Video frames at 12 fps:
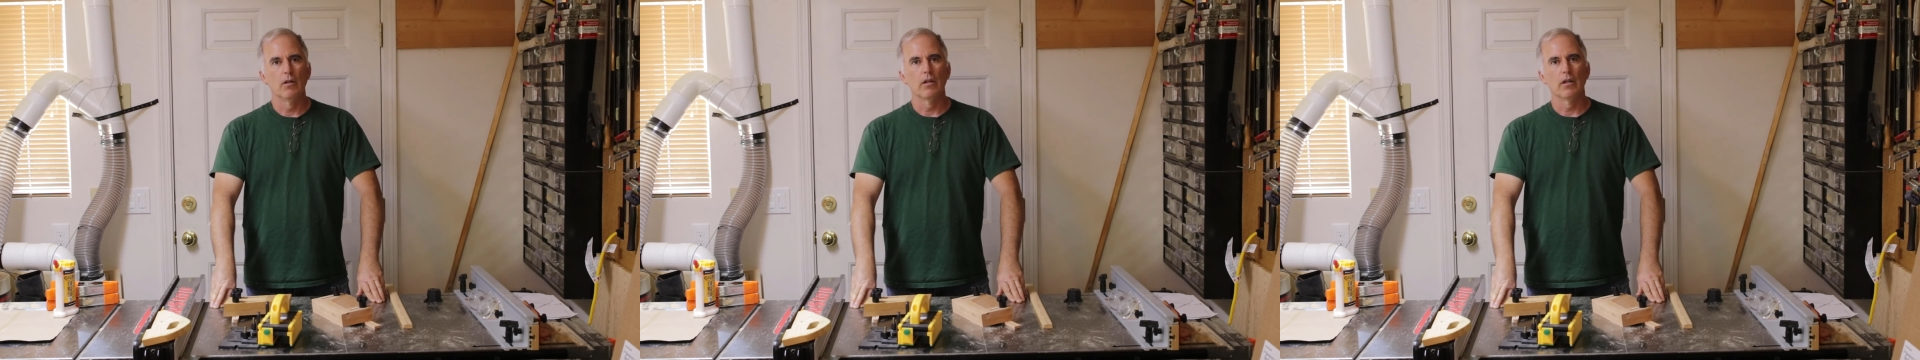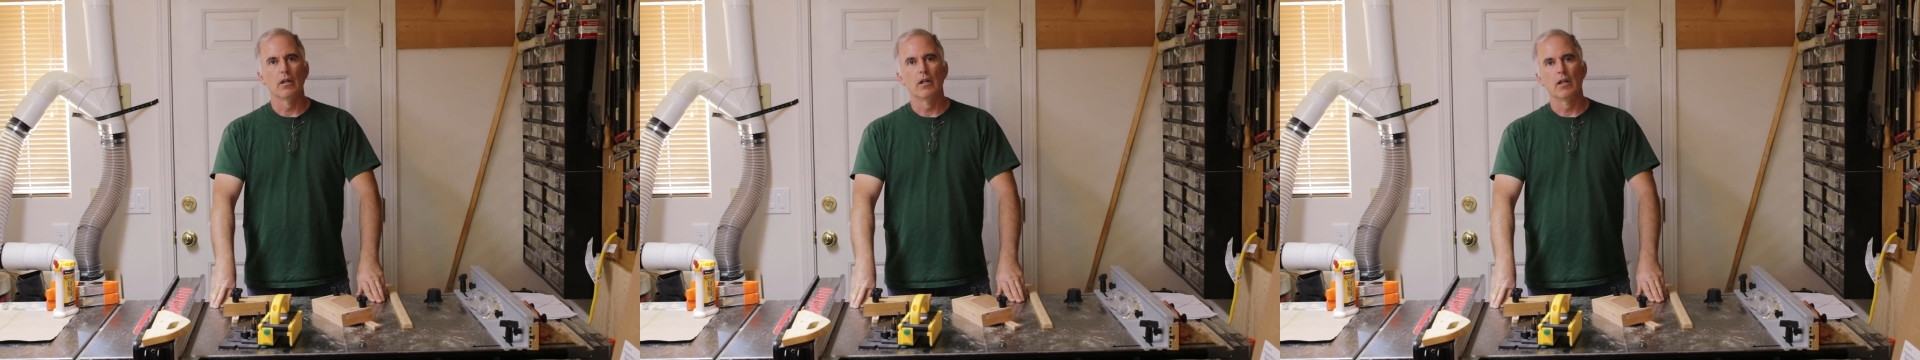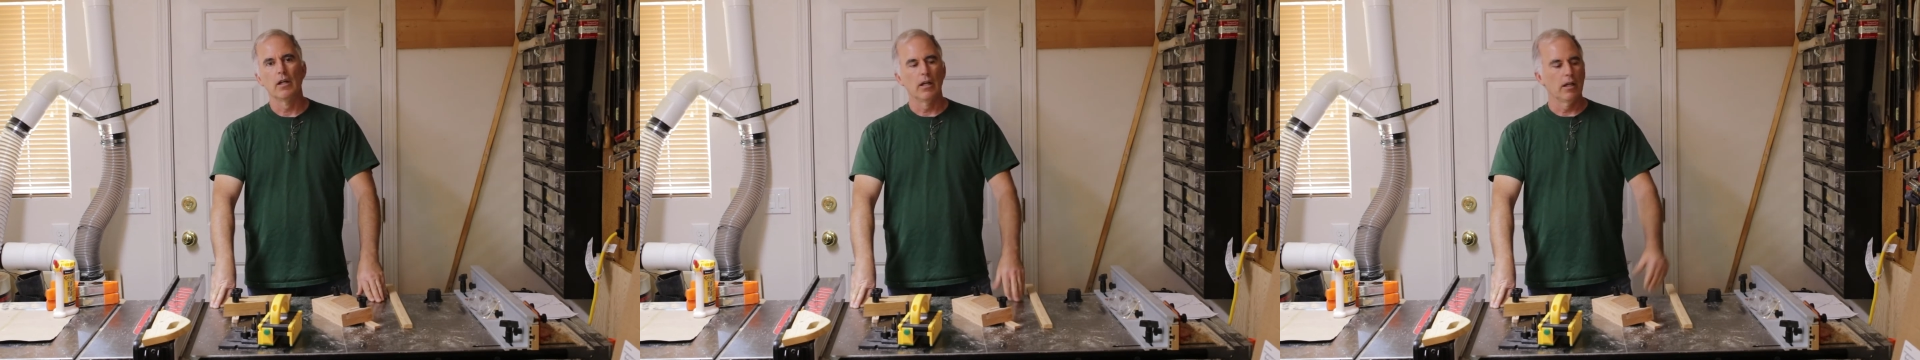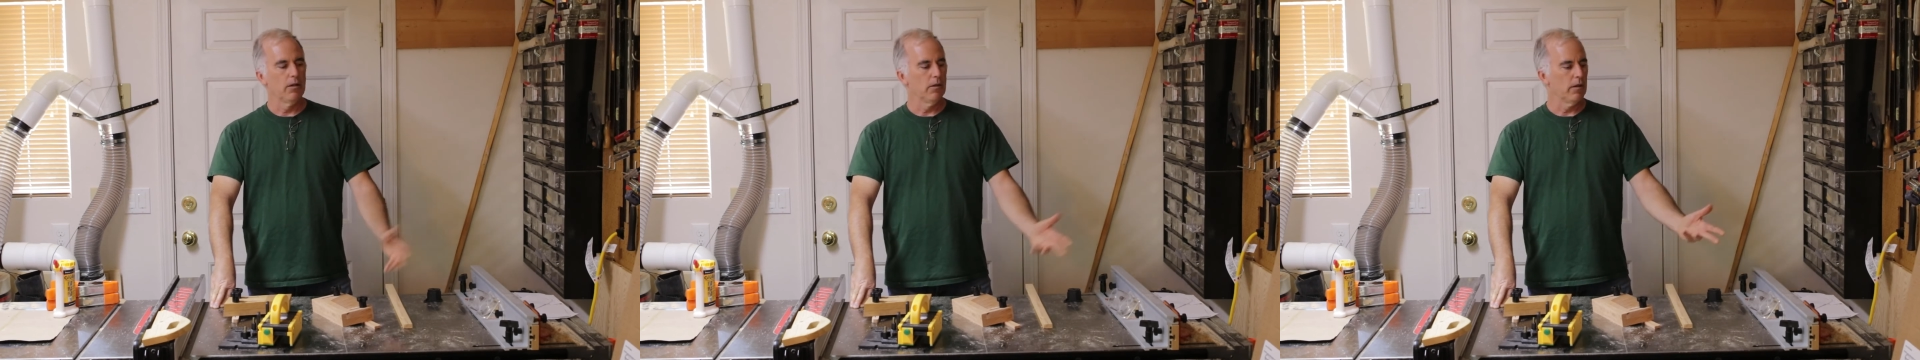The
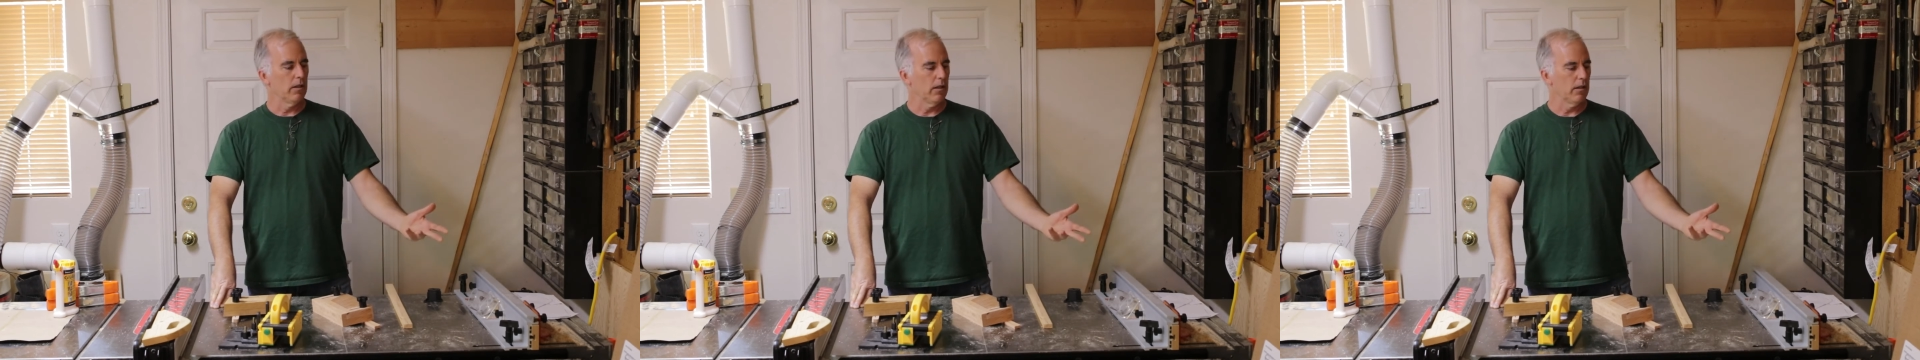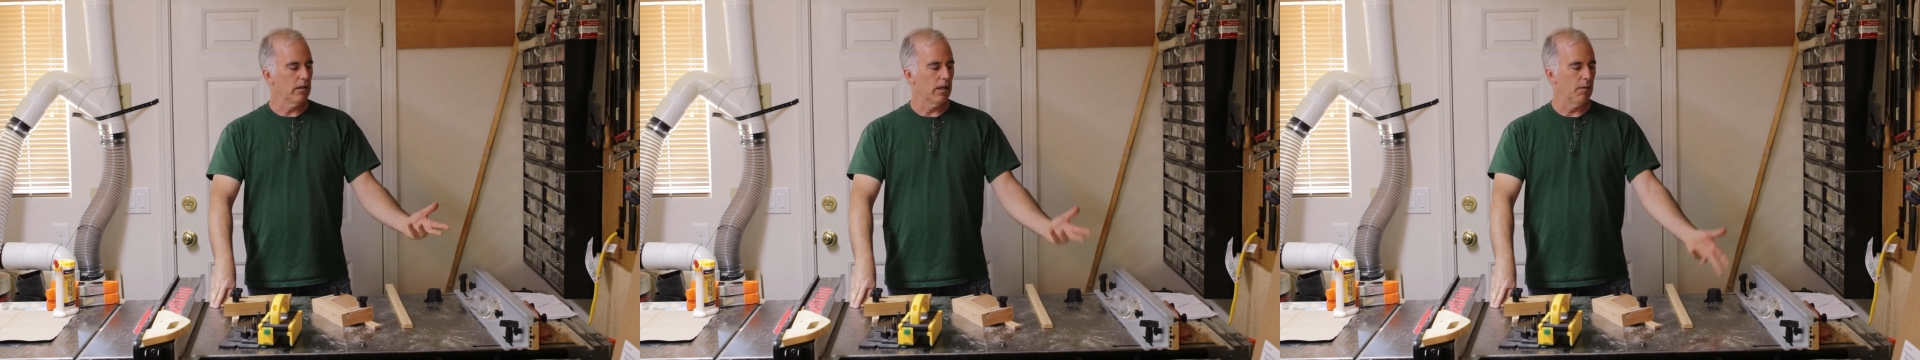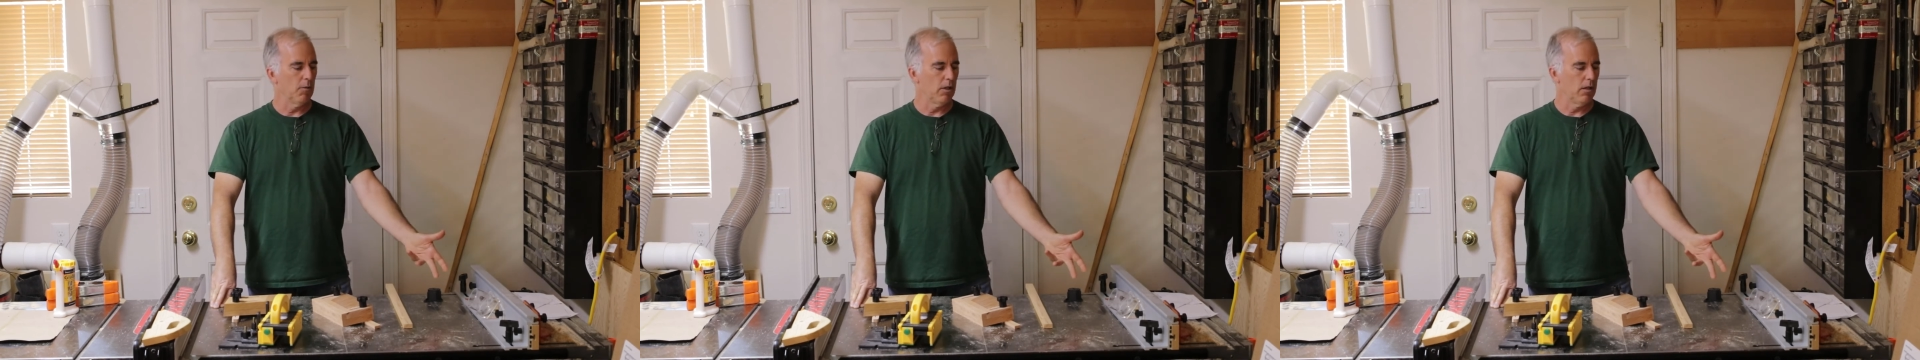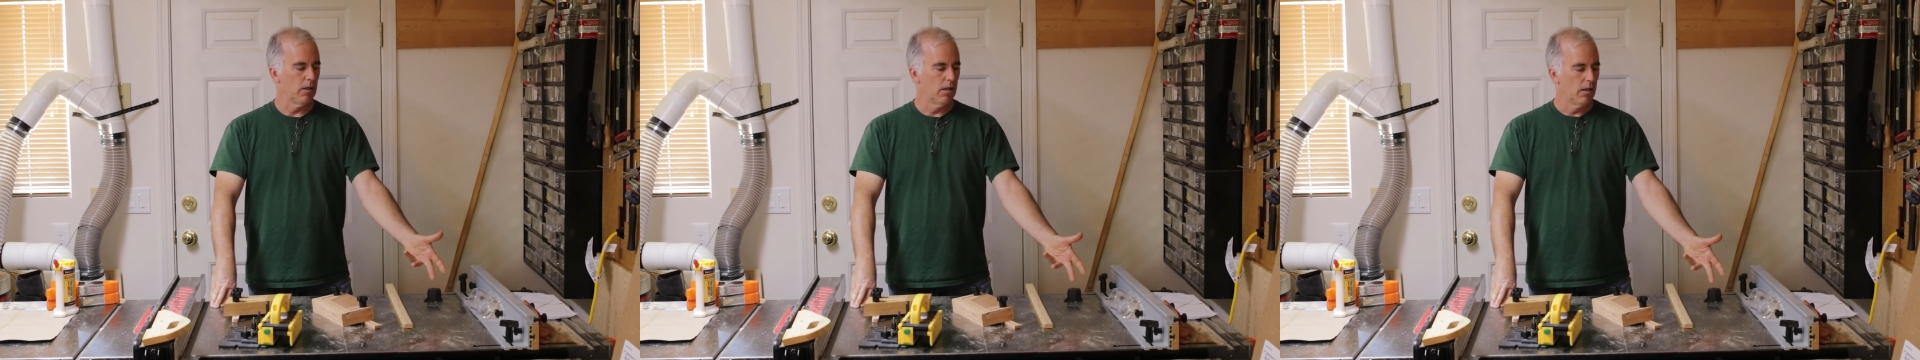under the
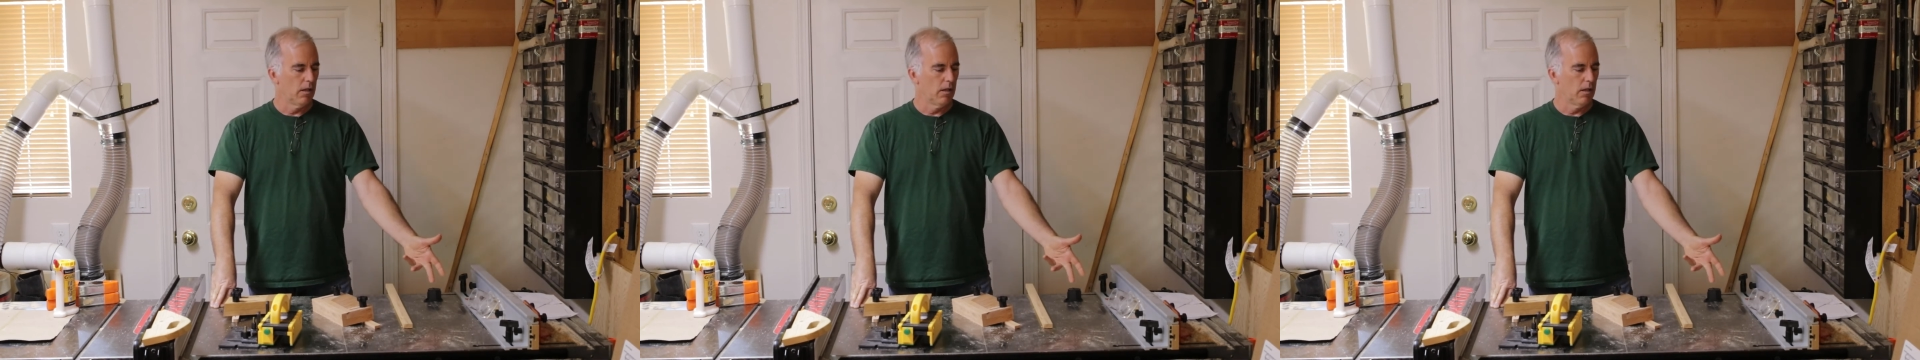table